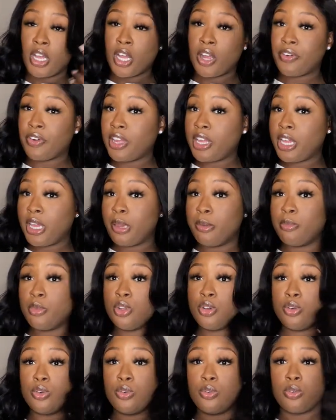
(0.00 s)
Cream,
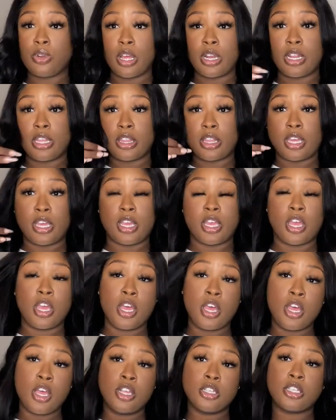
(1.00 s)
nude, anything.
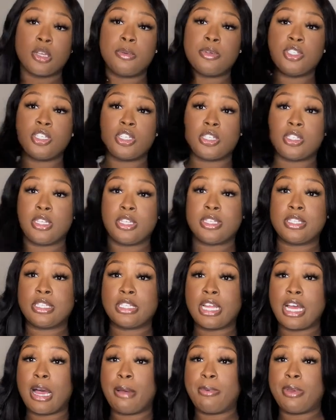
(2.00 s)
So it's just this
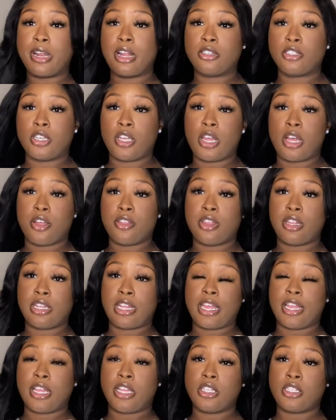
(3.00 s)
top, and I'll show y'all the
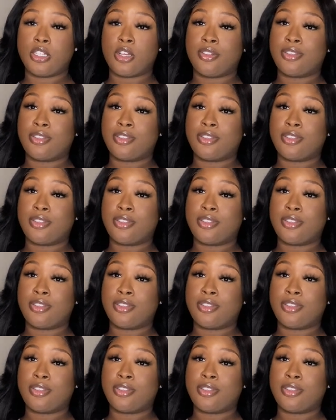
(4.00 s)
leggings